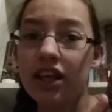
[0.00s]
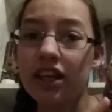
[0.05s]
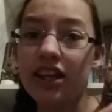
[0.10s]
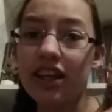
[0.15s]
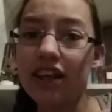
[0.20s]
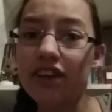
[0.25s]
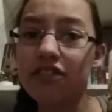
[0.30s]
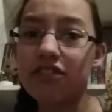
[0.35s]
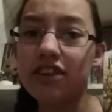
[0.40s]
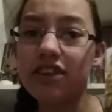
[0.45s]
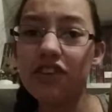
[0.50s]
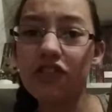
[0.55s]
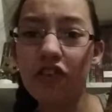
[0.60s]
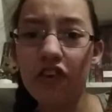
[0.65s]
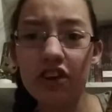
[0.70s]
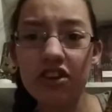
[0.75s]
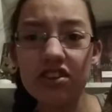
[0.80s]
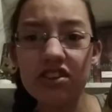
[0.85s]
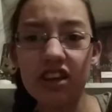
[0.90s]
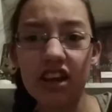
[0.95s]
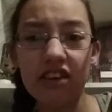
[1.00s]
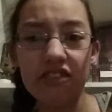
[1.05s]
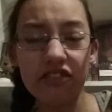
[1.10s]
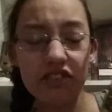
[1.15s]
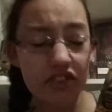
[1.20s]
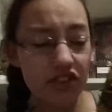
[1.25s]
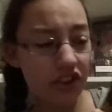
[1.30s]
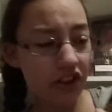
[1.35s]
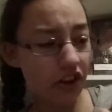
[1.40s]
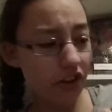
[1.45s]
Now, as far as
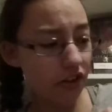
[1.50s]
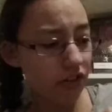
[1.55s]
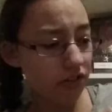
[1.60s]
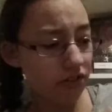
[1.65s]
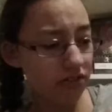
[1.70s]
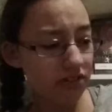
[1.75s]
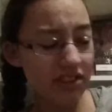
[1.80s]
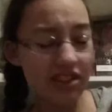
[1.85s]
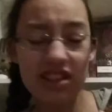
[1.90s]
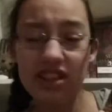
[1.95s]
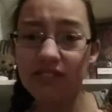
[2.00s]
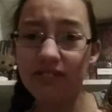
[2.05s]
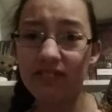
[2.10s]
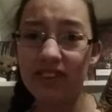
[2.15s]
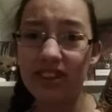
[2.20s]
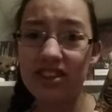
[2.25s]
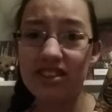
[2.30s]
covers go, it's